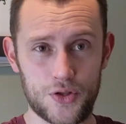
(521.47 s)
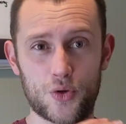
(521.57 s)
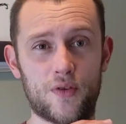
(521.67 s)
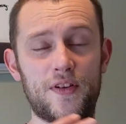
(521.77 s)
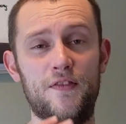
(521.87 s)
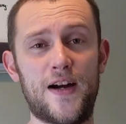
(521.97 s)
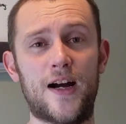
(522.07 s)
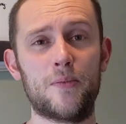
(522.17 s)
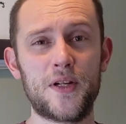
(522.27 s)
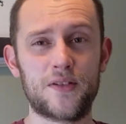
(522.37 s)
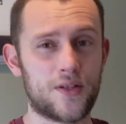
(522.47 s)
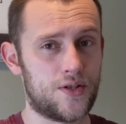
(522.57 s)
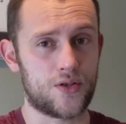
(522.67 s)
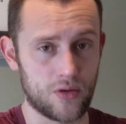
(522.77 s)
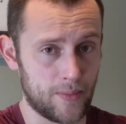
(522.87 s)
sort of environment,
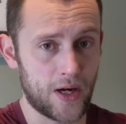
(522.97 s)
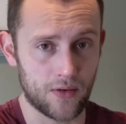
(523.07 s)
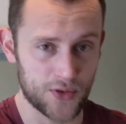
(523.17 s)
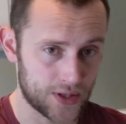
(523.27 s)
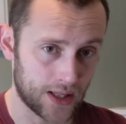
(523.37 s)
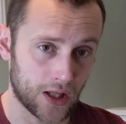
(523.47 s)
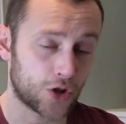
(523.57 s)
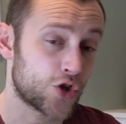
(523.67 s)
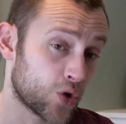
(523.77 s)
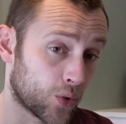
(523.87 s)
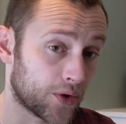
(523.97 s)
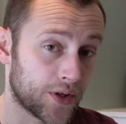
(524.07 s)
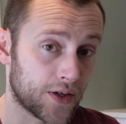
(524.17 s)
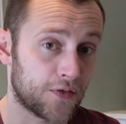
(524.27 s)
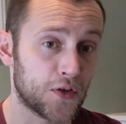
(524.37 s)
because it's going to be obviously a lot shorter
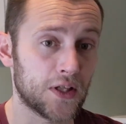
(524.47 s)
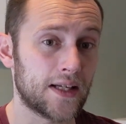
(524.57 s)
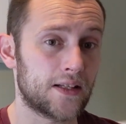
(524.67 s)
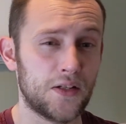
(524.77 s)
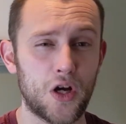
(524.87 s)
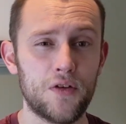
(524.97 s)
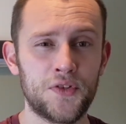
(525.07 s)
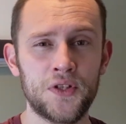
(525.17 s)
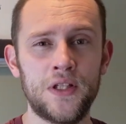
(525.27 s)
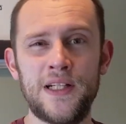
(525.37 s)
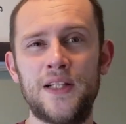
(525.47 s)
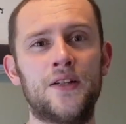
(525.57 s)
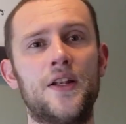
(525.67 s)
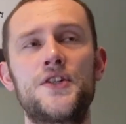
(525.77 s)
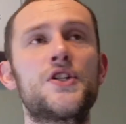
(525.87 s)
than a full-length novel.
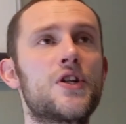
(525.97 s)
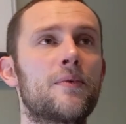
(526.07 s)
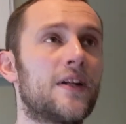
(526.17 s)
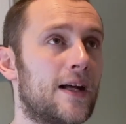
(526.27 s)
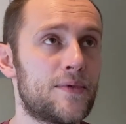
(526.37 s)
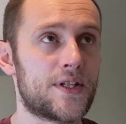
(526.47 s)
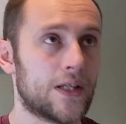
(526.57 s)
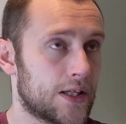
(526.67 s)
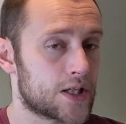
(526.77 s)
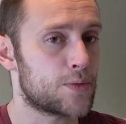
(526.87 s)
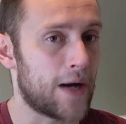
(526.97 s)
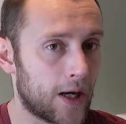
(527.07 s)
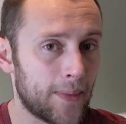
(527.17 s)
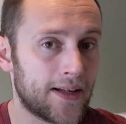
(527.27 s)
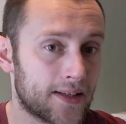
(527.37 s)
Now, this is something I'm still
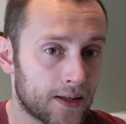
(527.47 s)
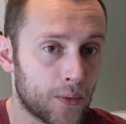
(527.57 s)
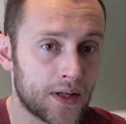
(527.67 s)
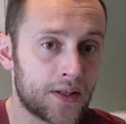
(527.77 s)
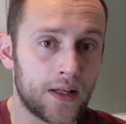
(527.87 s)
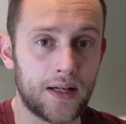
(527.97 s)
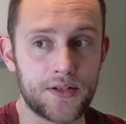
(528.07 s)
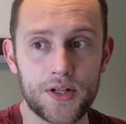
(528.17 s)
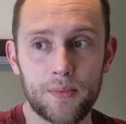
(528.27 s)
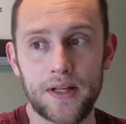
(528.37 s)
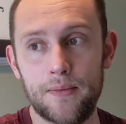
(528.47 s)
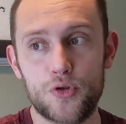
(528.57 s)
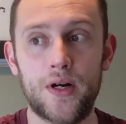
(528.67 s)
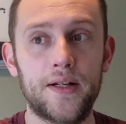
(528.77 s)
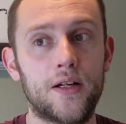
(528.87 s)
experimenting with and something I'm
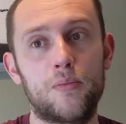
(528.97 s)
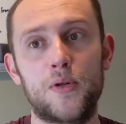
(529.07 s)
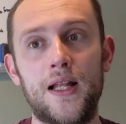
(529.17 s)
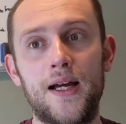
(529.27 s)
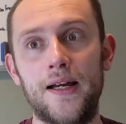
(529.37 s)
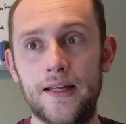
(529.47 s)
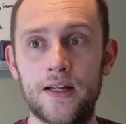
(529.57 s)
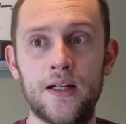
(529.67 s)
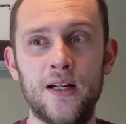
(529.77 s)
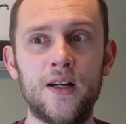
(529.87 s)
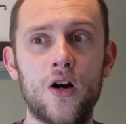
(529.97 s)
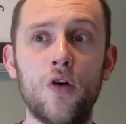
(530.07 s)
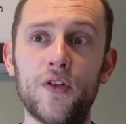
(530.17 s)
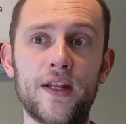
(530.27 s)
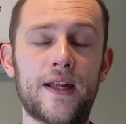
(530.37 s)
trying to apply
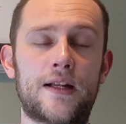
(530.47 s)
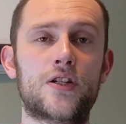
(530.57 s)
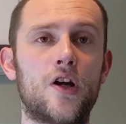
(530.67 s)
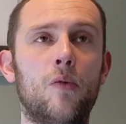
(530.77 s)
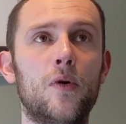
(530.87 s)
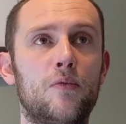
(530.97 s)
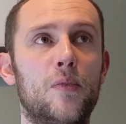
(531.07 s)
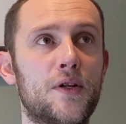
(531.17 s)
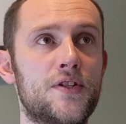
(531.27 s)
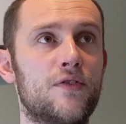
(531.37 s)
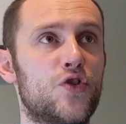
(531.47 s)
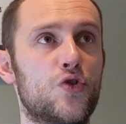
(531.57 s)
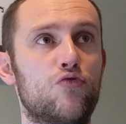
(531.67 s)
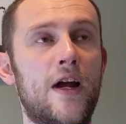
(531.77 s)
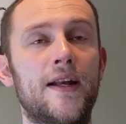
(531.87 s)
over the next couple of months, of
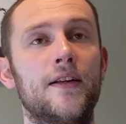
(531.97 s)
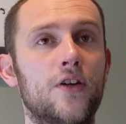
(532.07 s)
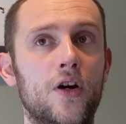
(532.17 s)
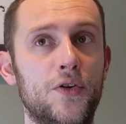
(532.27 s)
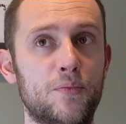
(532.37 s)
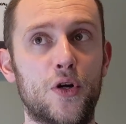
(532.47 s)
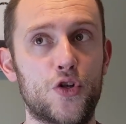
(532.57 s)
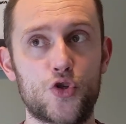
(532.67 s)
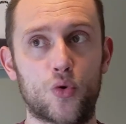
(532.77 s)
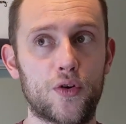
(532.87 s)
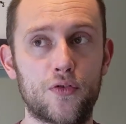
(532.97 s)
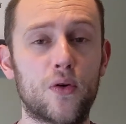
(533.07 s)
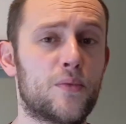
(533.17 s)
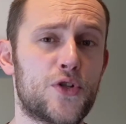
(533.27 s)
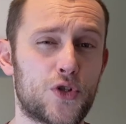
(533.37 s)
just writing down probably shorter
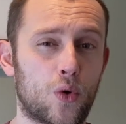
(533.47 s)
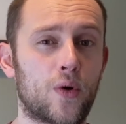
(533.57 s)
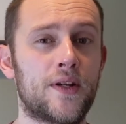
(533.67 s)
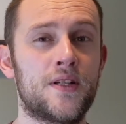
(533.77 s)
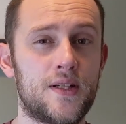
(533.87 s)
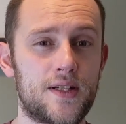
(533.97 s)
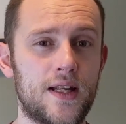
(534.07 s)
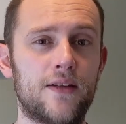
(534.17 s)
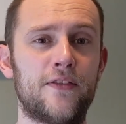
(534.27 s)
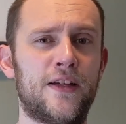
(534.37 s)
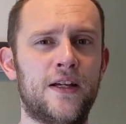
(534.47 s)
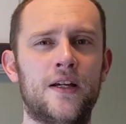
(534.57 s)
form stories instead of